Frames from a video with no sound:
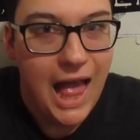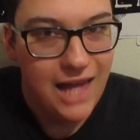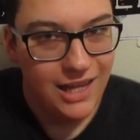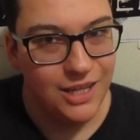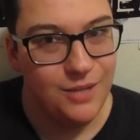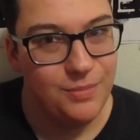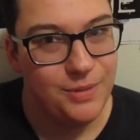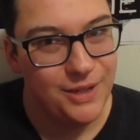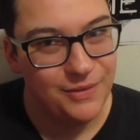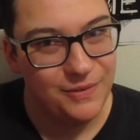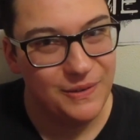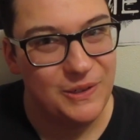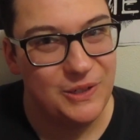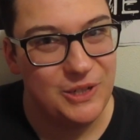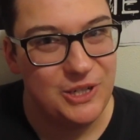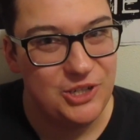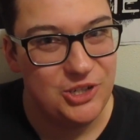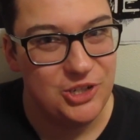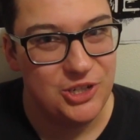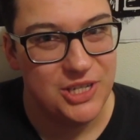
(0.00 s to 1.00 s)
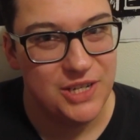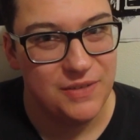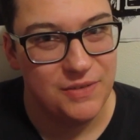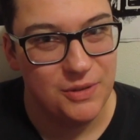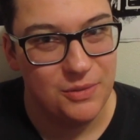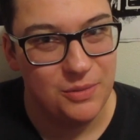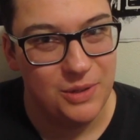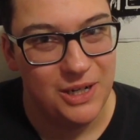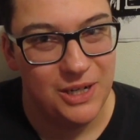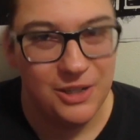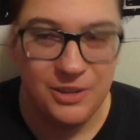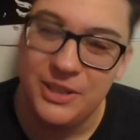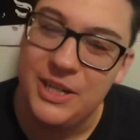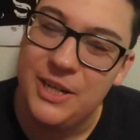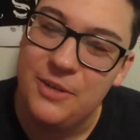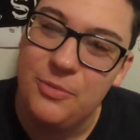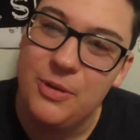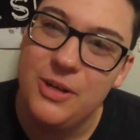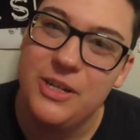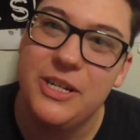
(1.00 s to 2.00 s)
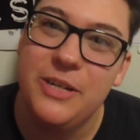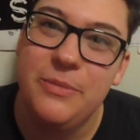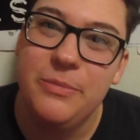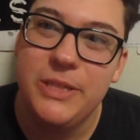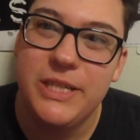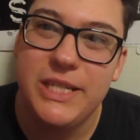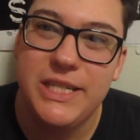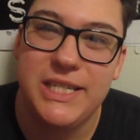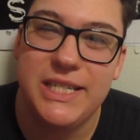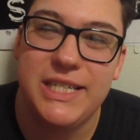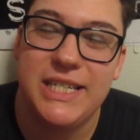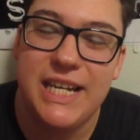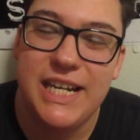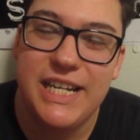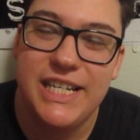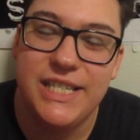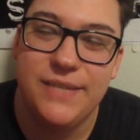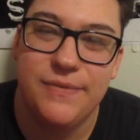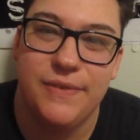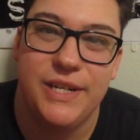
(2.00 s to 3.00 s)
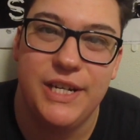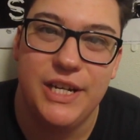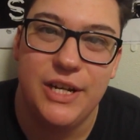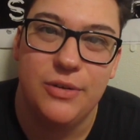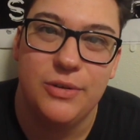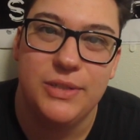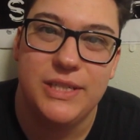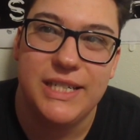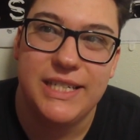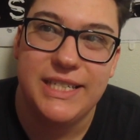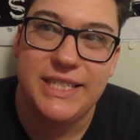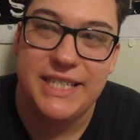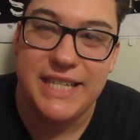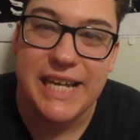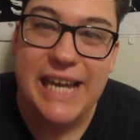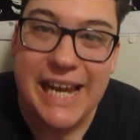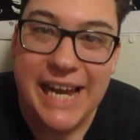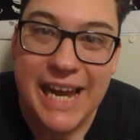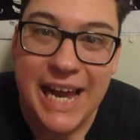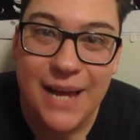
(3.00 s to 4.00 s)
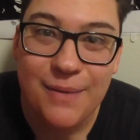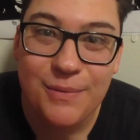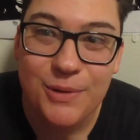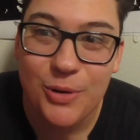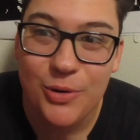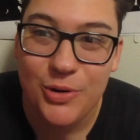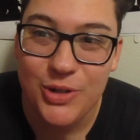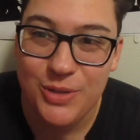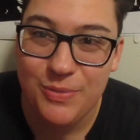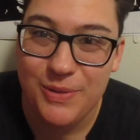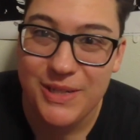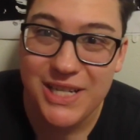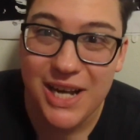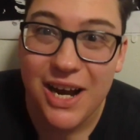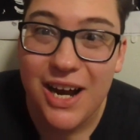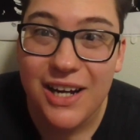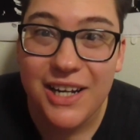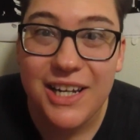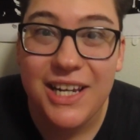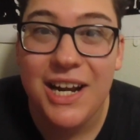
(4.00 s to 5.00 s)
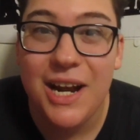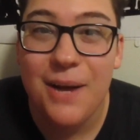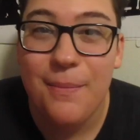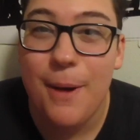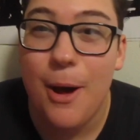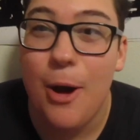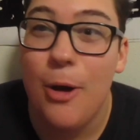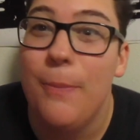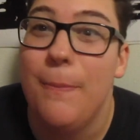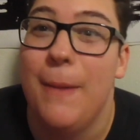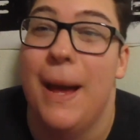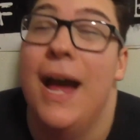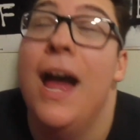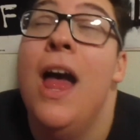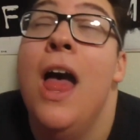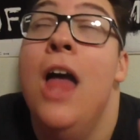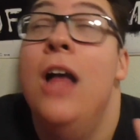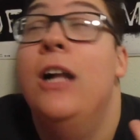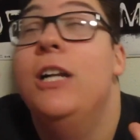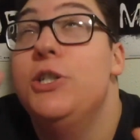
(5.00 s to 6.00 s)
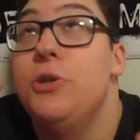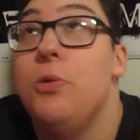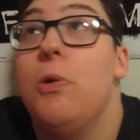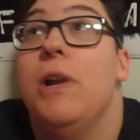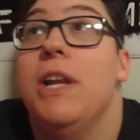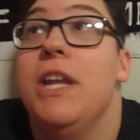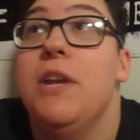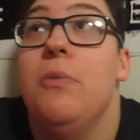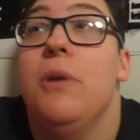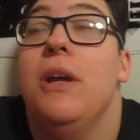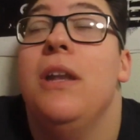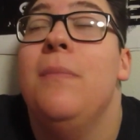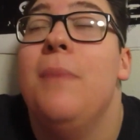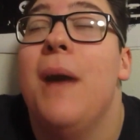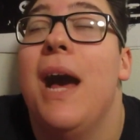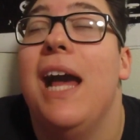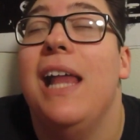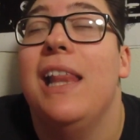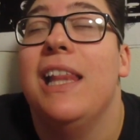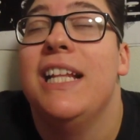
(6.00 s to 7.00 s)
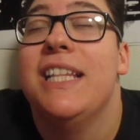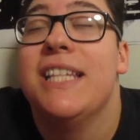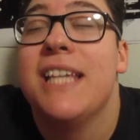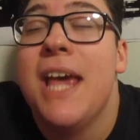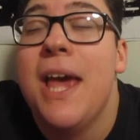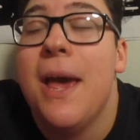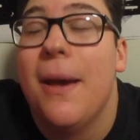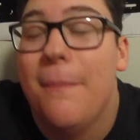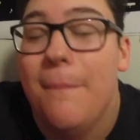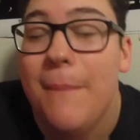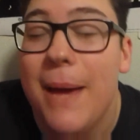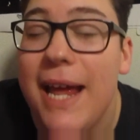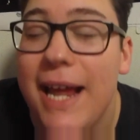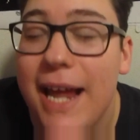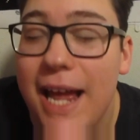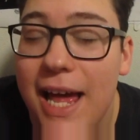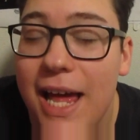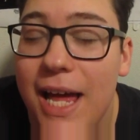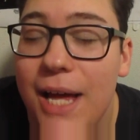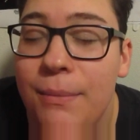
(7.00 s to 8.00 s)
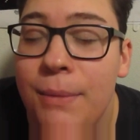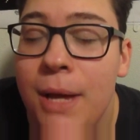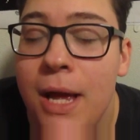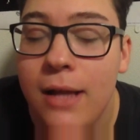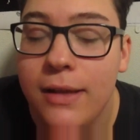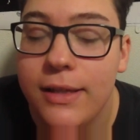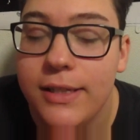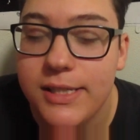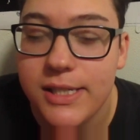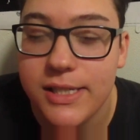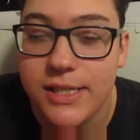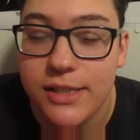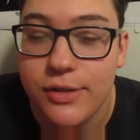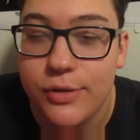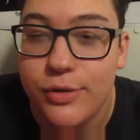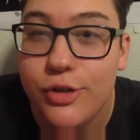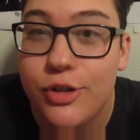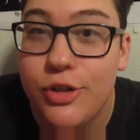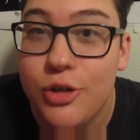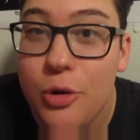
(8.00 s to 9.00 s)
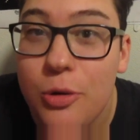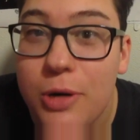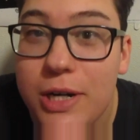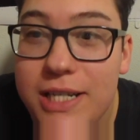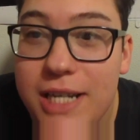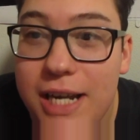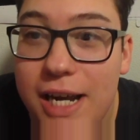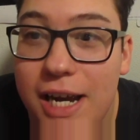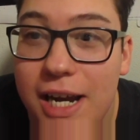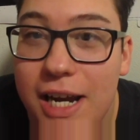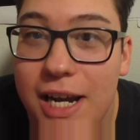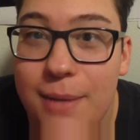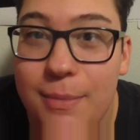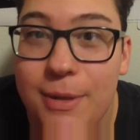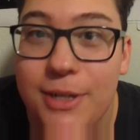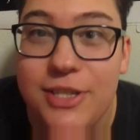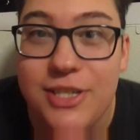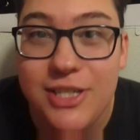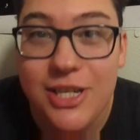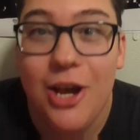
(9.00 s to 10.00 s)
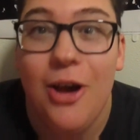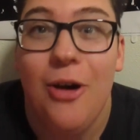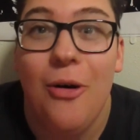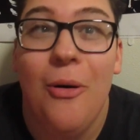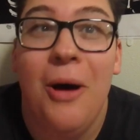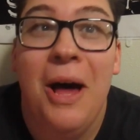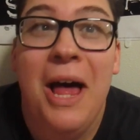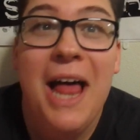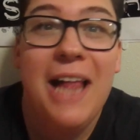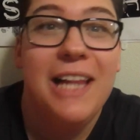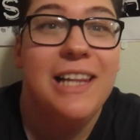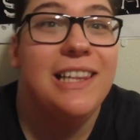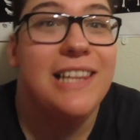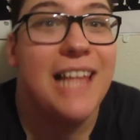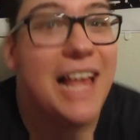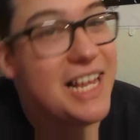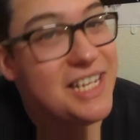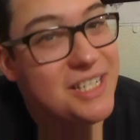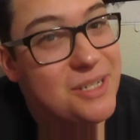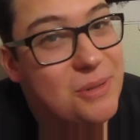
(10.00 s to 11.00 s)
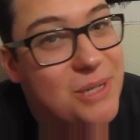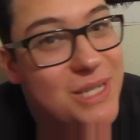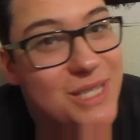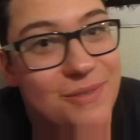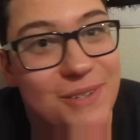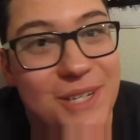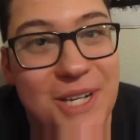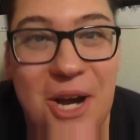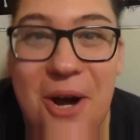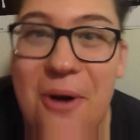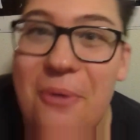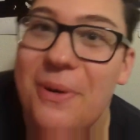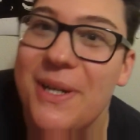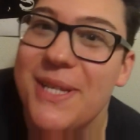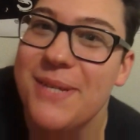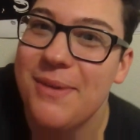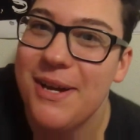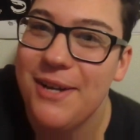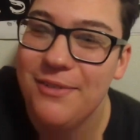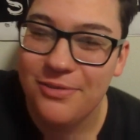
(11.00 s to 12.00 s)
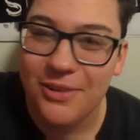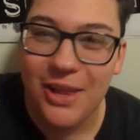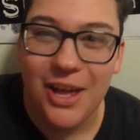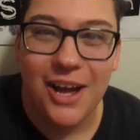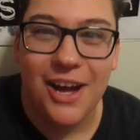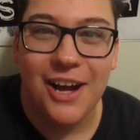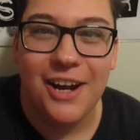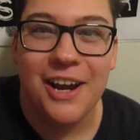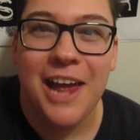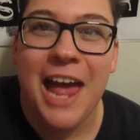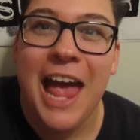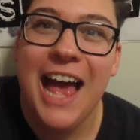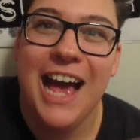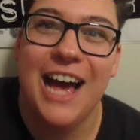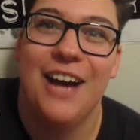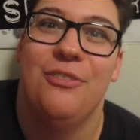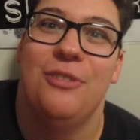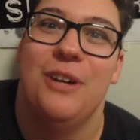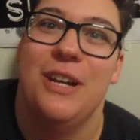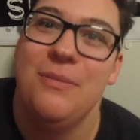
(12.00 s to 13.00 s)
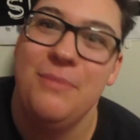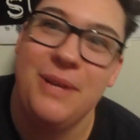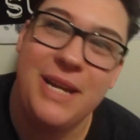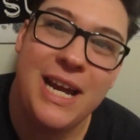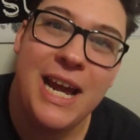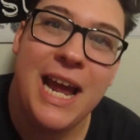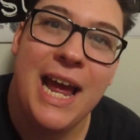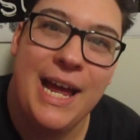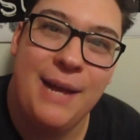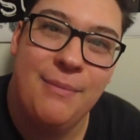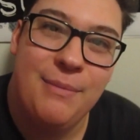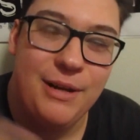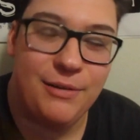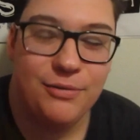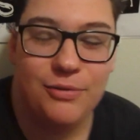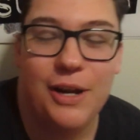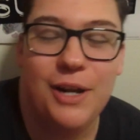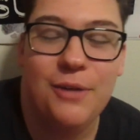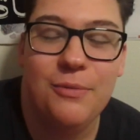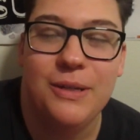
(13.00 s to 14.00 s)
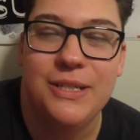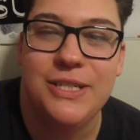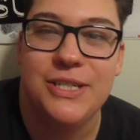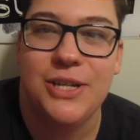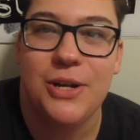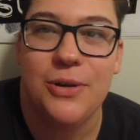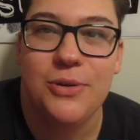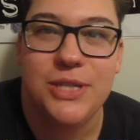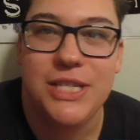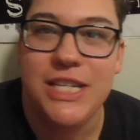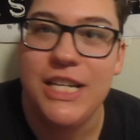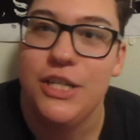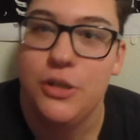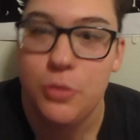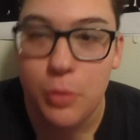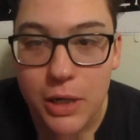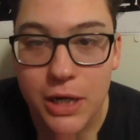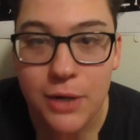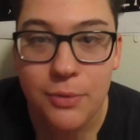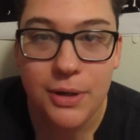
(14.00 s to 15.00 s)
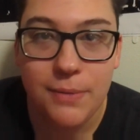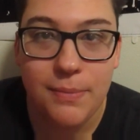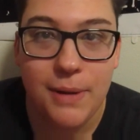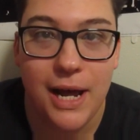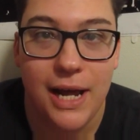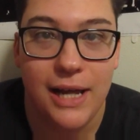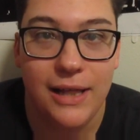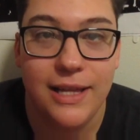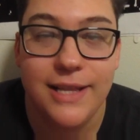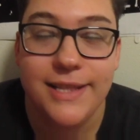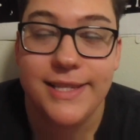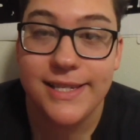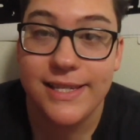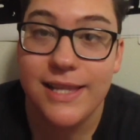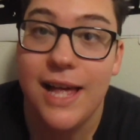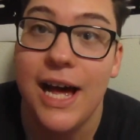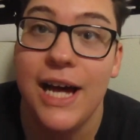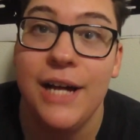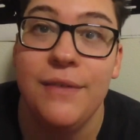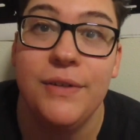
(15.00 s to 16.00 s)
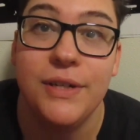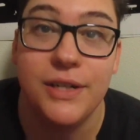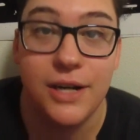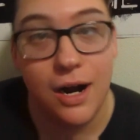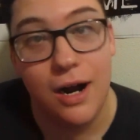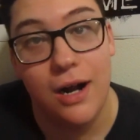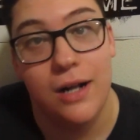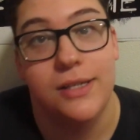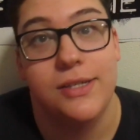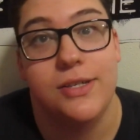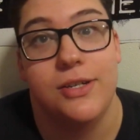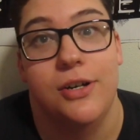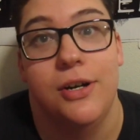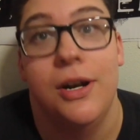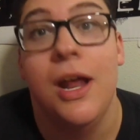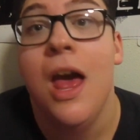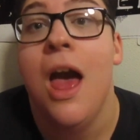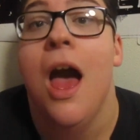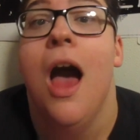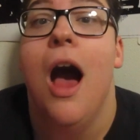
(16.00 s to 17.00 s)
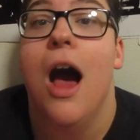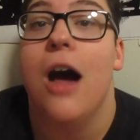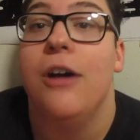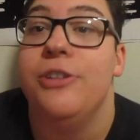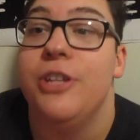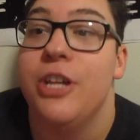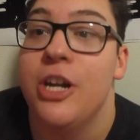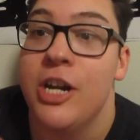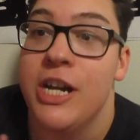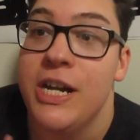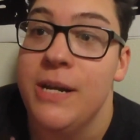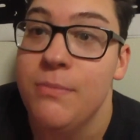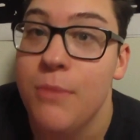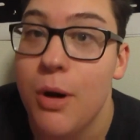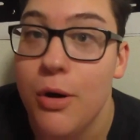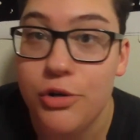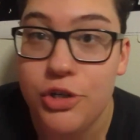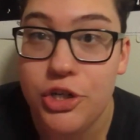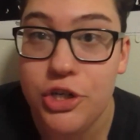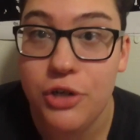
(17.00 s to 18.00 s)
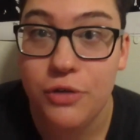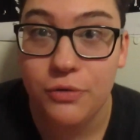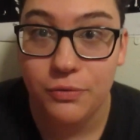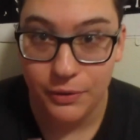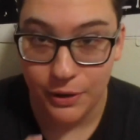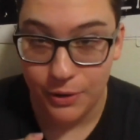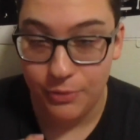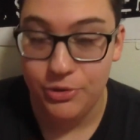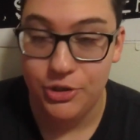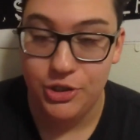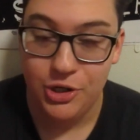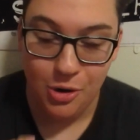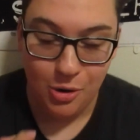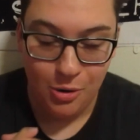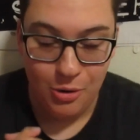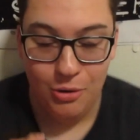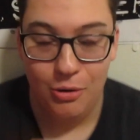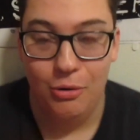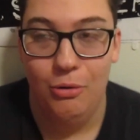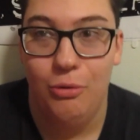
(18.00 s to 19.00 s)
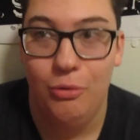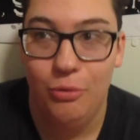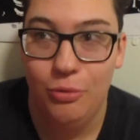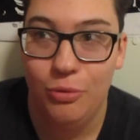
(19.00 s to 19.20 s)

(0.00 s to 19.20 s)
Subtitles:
Hello beautiful creatures of the world and welcome to today's video. Today I'm going to be talking about my 21 Pilots Mayhem. This is a story time. So last week's video was my vlog of when me and my friend went to go see 21 Pilots live in concert on their emotional roadshow